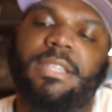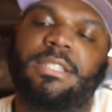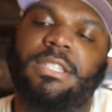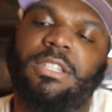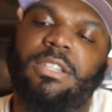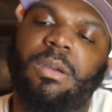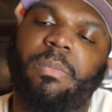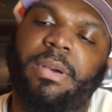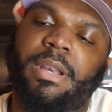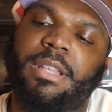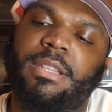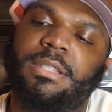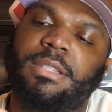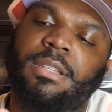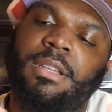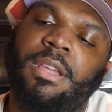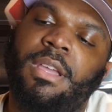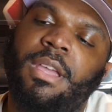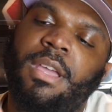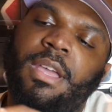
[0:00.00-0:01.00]
still, but
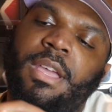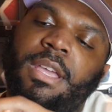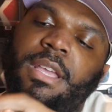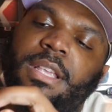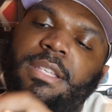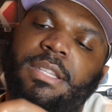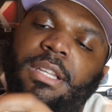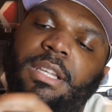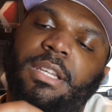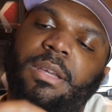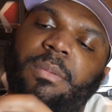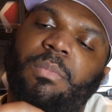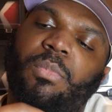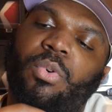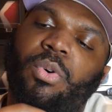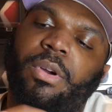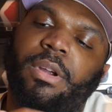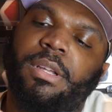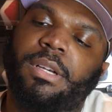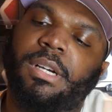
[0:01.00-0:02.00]
it's a little
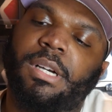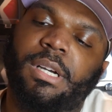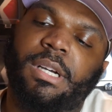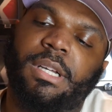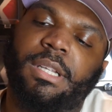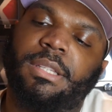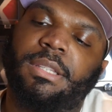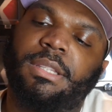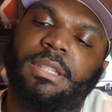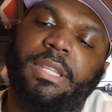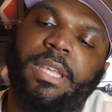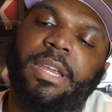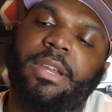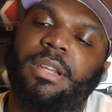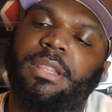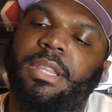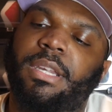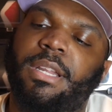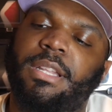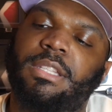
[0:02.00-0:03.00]
more thicker
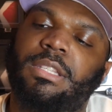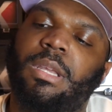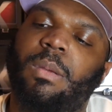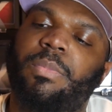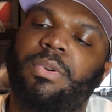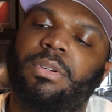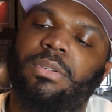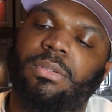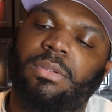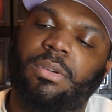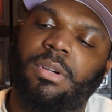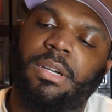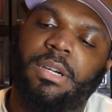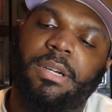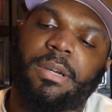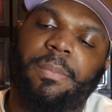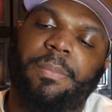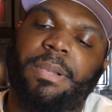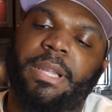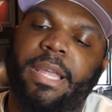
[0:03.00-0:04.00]
than the
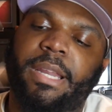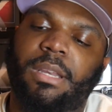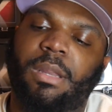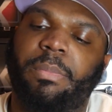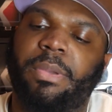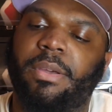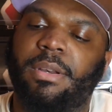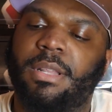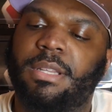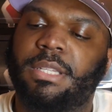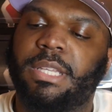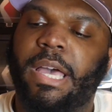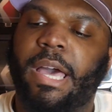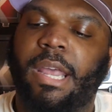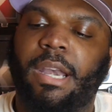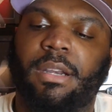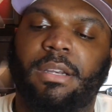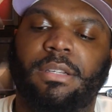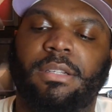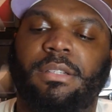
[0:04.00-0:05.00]
typical plate that be on the
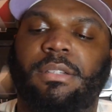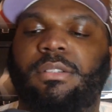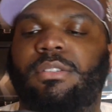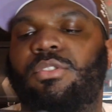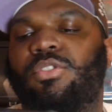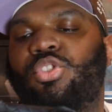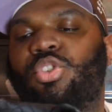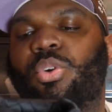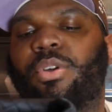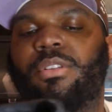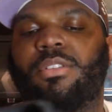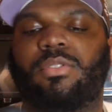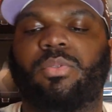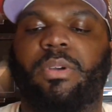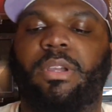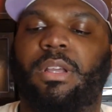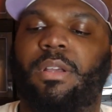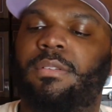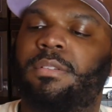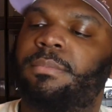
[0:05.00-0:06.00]
side of the Jordan
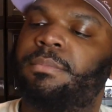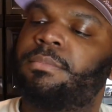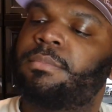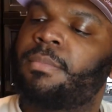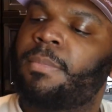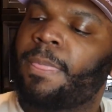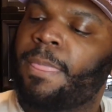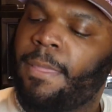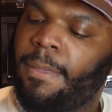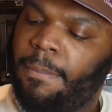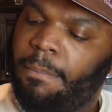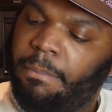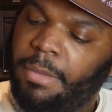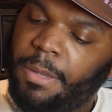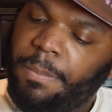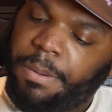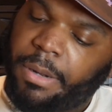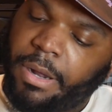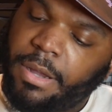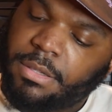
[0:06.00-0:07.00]
12.
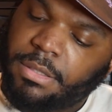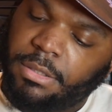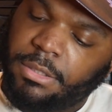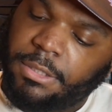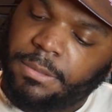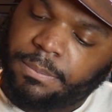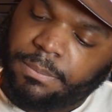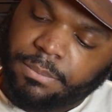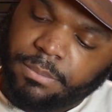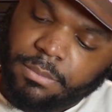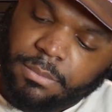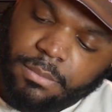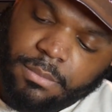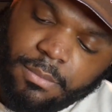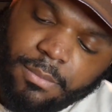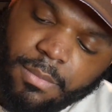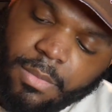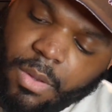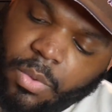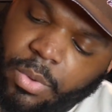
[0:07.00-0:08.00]
Me personally,
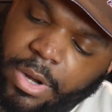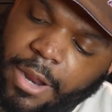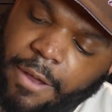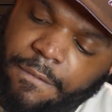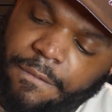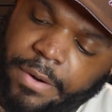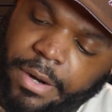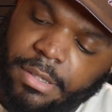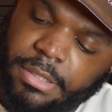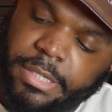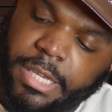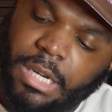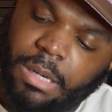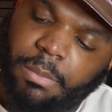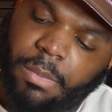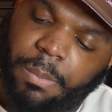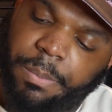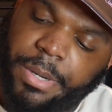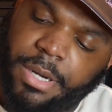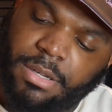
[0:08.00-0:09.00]
when I first seen
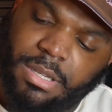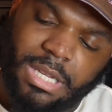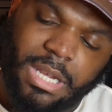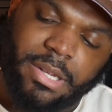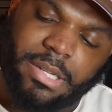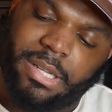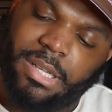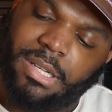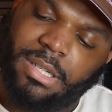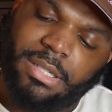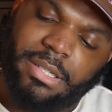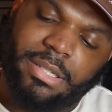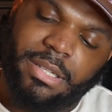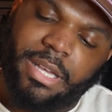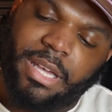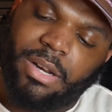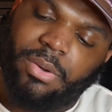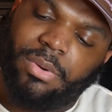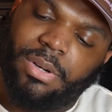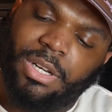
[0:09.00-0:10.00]
them in pictures, I was like,
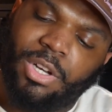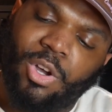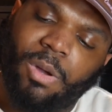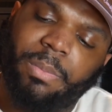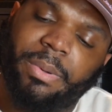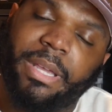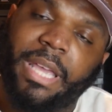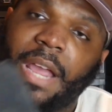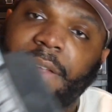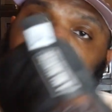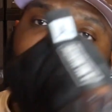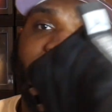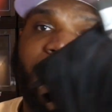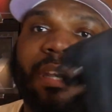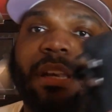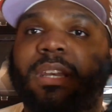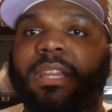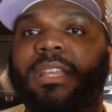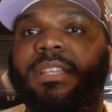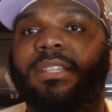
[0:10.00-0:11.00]
I don't know. But after
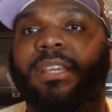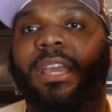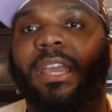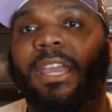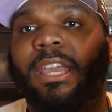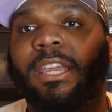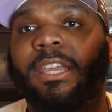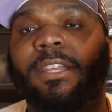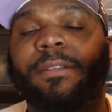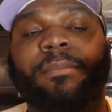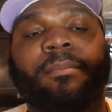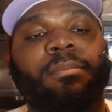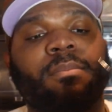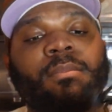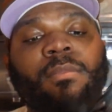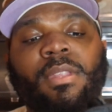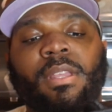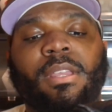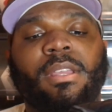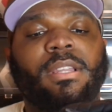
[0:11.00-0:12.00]
getting these in hand,
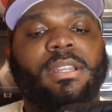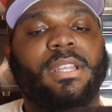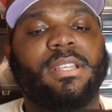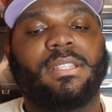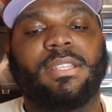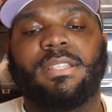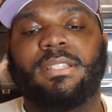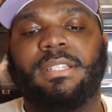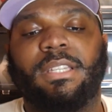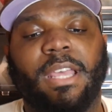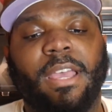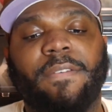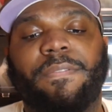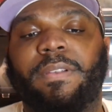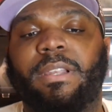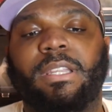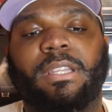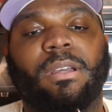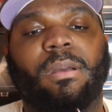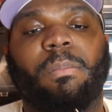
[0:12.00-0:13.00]
this is
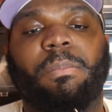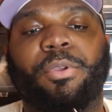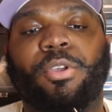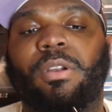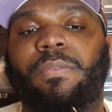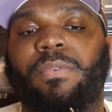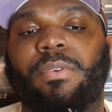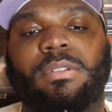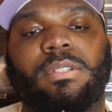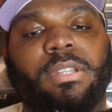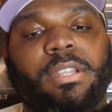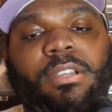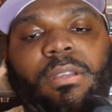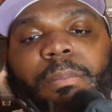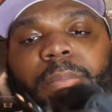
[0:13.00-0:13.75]
definitely a beautiful sneaker,